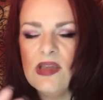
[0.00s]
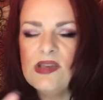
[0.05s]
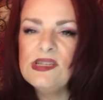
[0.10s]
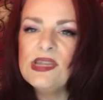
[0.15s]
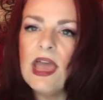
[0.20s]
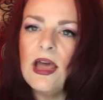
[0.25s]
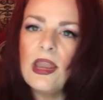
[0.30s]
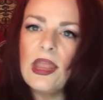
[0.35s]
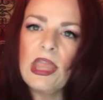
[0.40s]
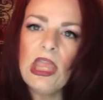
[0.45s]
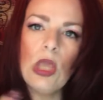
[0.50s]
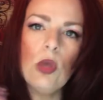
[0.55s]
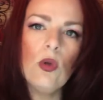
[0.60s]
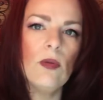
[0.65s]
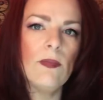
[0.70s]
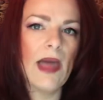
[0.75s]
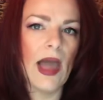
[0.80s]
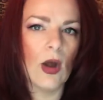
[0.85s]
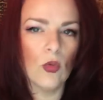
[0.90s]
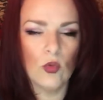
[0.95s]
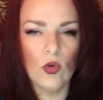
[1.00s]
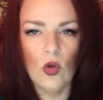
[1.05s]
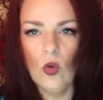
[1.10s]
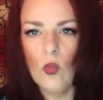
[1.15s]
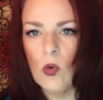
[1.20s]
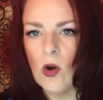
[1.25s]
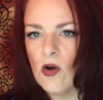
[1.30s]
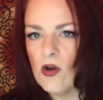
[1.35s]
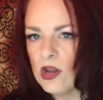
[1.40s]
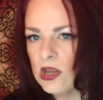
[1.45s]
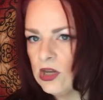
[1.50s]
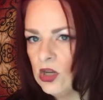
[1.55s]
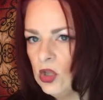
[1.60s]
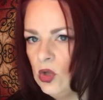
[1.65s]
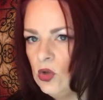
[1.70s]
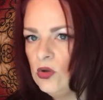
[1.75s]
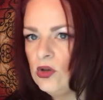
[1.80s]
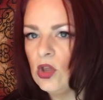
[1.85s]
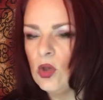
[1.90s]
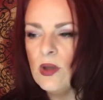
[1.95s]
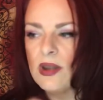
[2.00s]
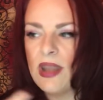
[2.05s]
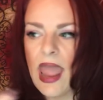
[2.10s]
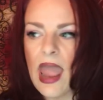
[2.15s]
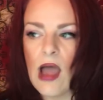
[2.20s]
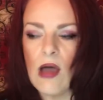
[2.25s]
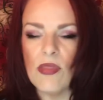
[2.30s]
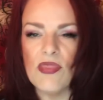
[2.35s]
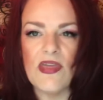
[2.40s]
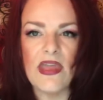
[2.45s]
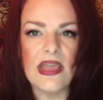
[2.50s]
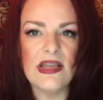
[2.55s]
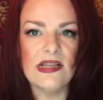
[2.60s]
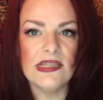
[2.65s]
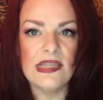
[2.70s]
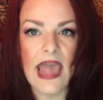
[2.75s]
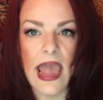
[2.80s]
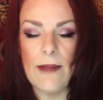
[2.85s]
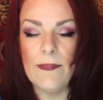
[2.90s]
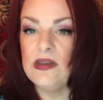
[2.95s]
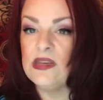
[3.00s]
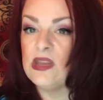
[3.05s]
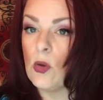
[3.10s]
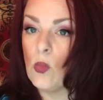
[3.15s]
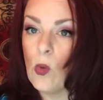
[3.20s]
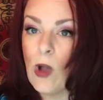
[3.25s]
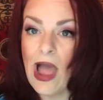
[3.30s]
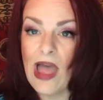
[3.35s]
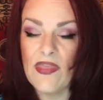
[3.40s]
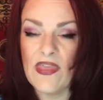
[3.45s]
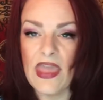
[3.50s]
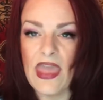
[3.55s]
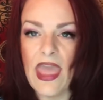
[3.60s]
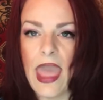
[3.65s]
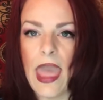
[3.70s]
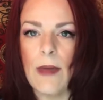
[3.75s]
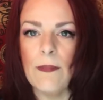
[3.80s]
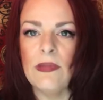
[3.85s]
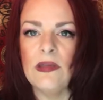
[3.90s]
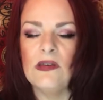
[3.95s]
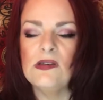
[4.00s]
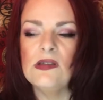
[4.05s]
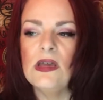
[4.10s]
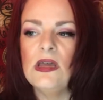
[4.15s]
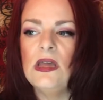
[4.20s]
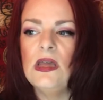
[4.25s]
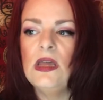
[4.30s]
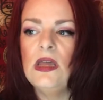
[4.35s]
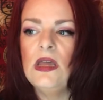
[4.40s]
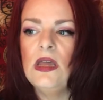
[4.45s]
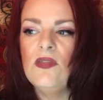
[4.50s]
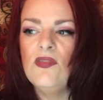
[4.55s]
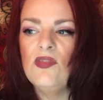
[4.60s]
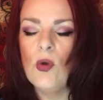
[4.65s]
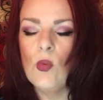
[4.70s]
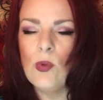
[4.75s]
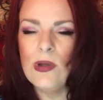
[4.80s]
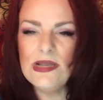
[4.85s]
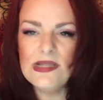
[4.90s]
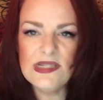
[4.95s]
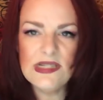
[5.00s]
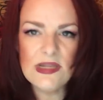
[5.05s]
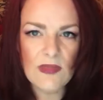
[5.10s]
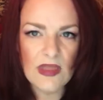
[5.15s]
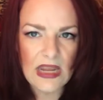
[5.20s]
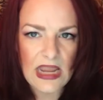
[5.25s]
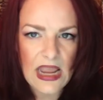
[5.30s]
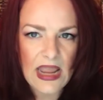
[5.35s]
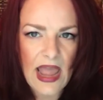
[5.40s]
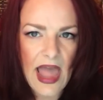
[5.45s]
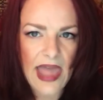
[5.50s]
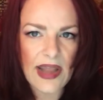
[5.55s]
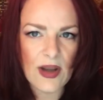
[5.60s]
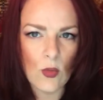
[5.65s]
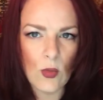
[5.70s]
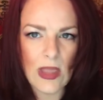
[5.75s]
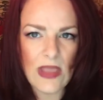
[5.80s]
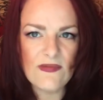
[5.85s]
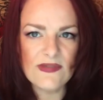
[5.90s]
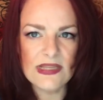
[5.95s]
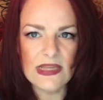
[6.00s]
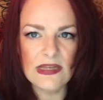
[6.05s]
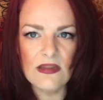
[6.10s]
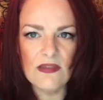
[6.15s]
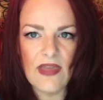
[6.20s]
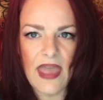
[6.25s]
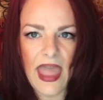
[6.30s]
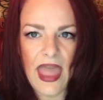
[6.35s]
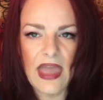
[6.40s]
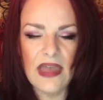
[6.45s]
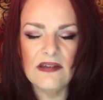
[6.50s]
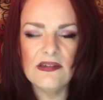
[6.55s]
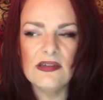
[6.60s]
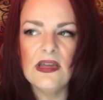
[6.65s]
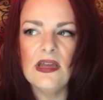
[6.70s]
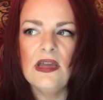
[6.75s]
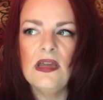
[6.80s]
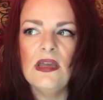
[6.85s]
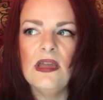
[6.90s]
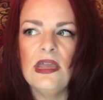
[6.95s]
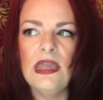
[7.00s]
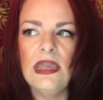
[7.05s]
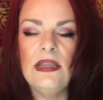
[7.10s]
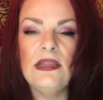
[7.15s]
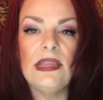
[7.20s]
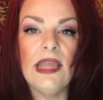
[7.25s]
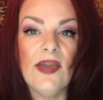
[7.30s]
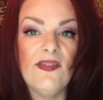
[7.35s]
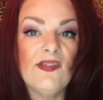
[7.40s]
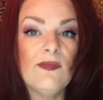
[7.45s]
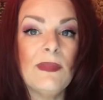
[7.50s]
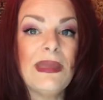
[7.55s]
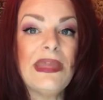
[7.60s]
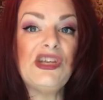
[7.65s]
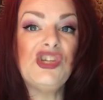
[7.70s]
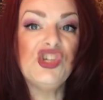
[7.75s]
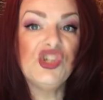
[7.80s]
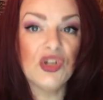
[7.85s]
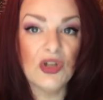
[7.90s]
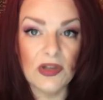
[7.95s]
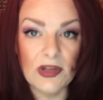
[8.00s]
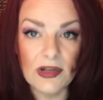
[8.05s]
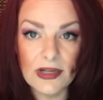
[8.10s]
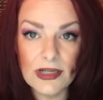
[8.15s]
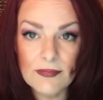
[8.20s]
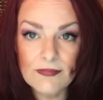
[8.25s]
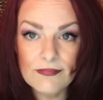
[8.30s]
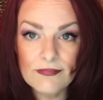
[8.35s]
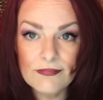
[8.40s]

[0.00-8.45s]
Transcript: telling you about root work and hoodoo and how things happened and why they happened. The wisdom that he kind of weaves into that, it left me shook.